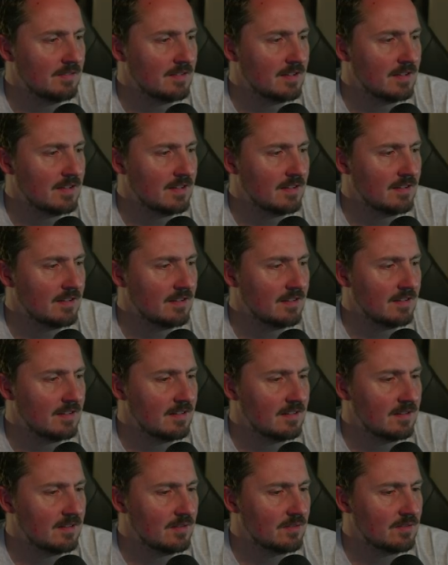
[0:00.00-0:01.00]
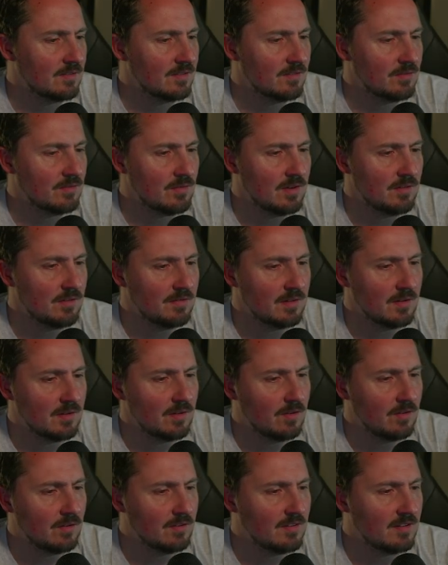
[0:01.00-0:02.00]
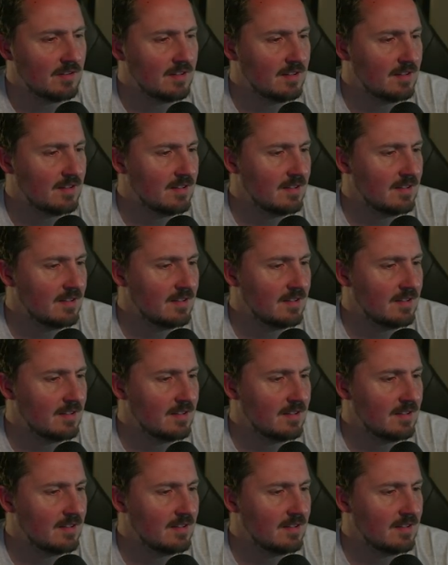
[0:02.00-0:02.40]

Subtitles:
any other details? Just refill hogshead.